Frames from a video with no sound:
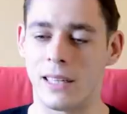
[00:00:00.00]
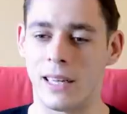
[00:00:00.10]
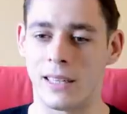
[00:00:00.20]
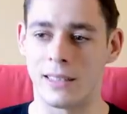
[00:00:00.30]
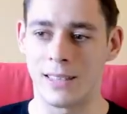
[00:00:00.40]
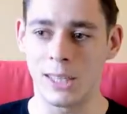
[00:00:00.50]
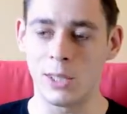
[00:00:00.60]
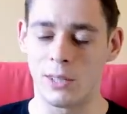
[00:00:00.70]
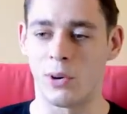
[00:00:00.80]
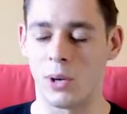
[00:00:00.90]
as such a
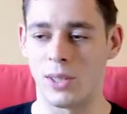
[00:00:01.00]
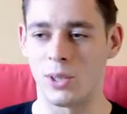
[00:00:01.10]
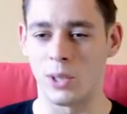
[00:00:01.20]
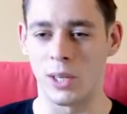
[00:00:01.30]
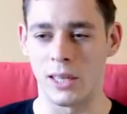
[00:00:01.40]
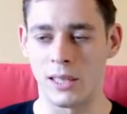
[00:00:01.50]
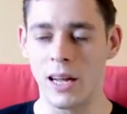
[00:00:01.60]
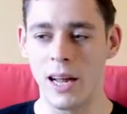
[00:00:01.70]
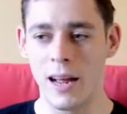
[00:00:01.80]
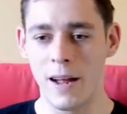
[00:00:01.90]
devoted student,
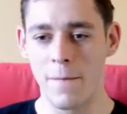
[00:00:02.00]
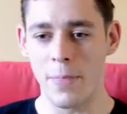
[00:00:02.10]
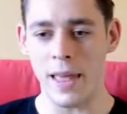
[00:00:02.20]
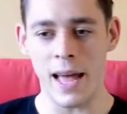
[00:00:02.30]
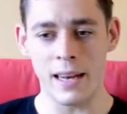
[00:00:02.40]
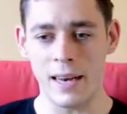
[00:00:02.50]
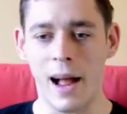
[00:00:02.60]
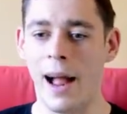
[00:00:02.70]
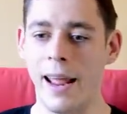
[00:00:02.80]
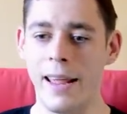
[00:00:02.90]
and
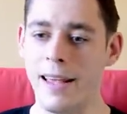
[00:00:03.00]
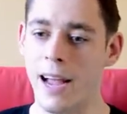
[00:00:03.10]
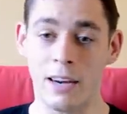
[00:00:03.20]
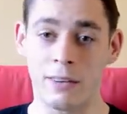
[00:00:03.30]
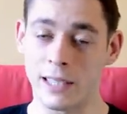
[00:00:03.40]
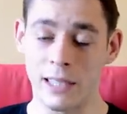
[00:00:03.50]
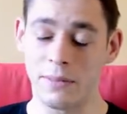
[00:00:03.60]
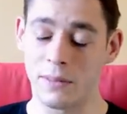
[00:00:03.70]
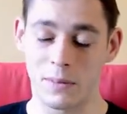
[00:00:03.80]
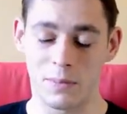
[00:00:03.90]
I
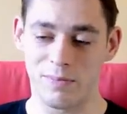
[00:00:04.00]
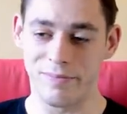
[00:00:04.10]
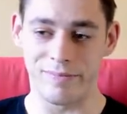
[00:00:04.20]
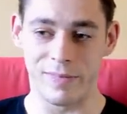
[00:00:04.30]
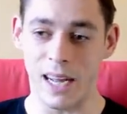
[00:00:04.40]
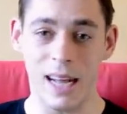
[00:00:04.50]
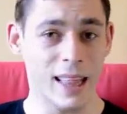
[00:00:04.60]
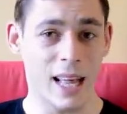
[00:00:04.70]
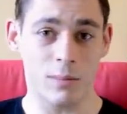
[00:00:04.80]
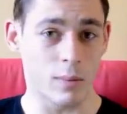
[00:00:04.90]
received not
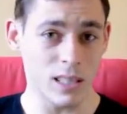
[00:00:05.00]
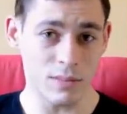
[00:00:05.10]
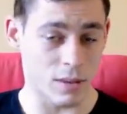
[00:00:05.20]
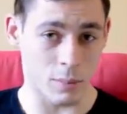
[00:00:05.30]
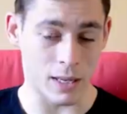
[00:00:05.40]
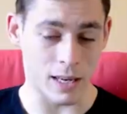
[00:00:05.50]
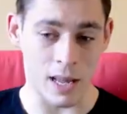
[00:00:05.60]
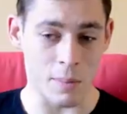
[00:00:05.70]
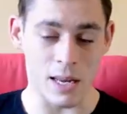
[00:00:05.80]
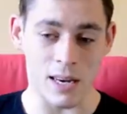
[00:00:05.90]
that much from it.
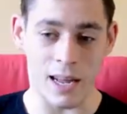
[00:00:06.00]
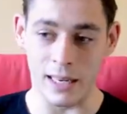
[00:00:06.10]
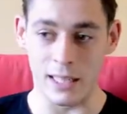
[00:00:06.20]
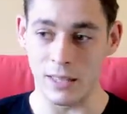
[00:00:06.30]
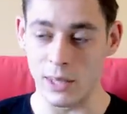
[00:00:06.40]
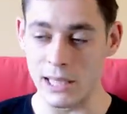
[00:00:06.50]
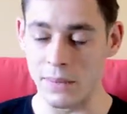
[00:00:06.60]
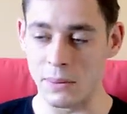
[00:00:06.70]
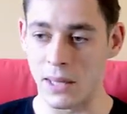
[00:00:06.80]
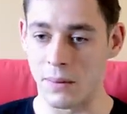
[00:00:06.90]
I mean, I did
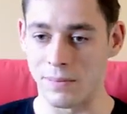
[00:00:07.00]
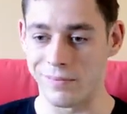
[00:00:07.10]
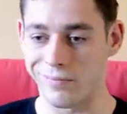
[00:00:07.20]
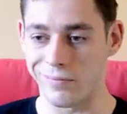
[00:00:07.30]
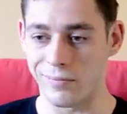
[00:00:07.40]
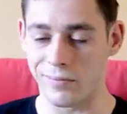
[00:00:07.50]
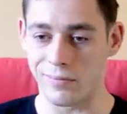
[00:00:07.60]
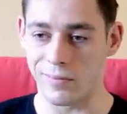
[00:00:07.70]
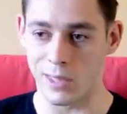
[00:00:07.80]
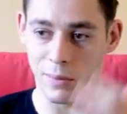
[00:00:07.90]
receive some
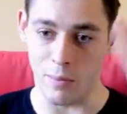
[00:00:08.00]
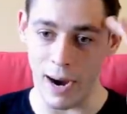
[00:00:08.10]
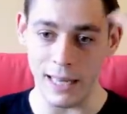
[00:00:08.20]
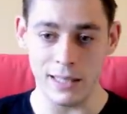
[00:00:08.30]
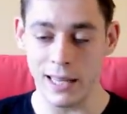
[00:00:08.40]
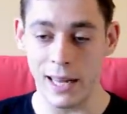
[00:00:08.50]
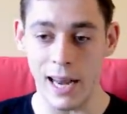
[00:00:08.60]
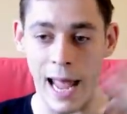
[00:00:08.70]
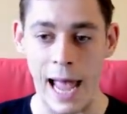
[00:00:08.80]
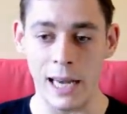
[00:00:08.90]
mindset,
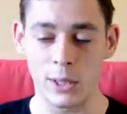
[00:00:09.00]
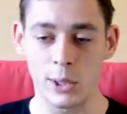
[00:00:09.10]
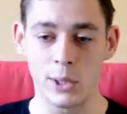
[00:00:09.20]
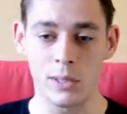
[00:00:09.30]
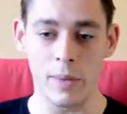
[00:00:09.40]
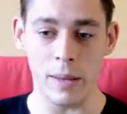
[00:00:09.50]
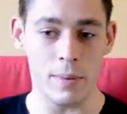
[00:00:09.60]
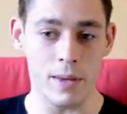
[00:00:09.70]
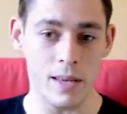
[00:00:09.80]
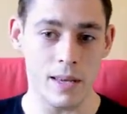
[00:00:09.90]
attitude,
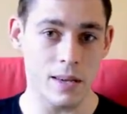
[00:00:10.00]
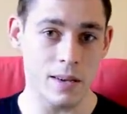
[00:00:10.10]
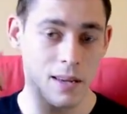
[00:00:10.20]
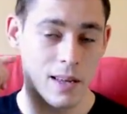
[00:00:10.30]
maybe